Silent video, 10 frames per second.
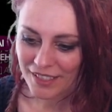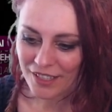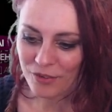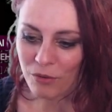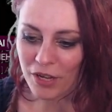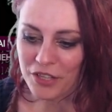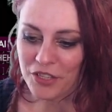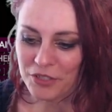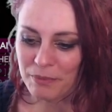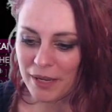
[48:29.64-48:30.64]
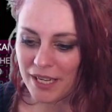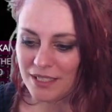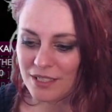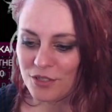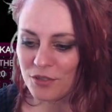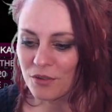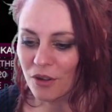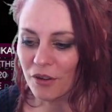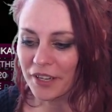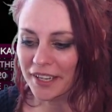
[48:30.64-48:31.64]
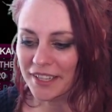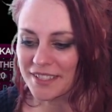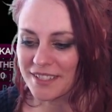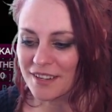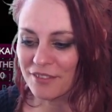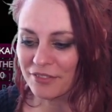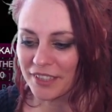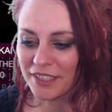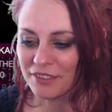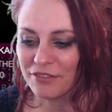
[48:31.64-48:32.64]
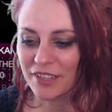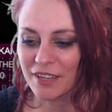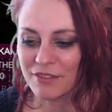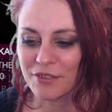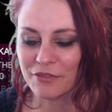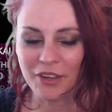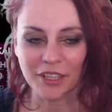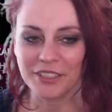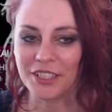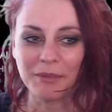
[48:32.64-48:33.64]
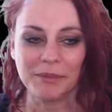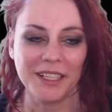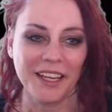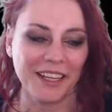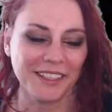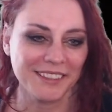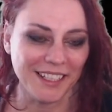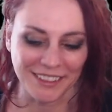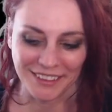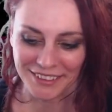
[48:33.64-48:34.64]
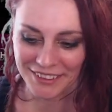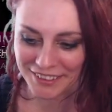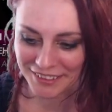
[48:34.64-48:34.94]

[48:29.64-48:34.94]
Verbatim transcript: One not bad, two okay, still fine, five you fucked up. Yeah, exactly.